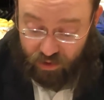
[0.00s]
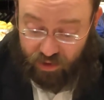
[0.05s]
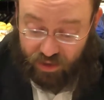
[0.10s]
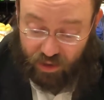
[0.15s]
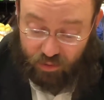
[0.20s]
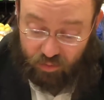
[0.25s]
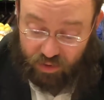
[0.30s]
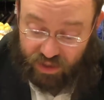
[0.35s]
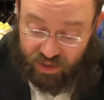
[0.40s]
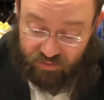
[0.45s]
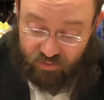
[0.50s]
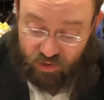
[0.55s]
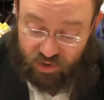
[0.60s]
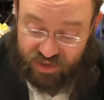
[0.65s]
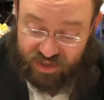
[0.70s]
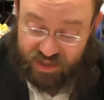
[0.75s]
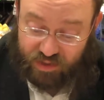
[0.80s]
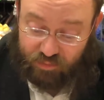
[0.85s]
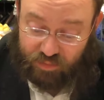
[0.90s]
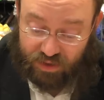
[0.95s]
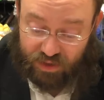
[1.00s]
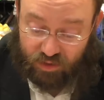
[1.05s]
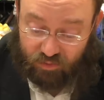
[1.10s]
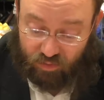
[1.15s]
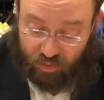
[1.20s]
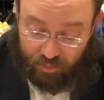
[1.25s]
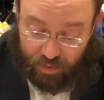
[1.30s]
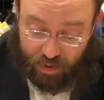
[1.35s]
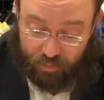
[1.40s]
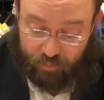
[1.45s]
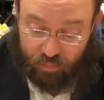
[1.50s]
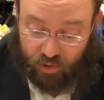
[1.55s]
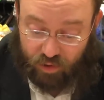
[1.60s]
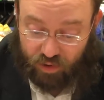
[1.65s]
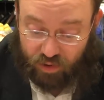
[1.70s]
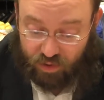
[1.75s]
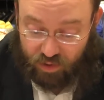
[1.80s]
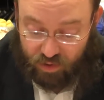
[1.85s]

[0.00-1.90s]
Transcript: and I will give you a simon to remember.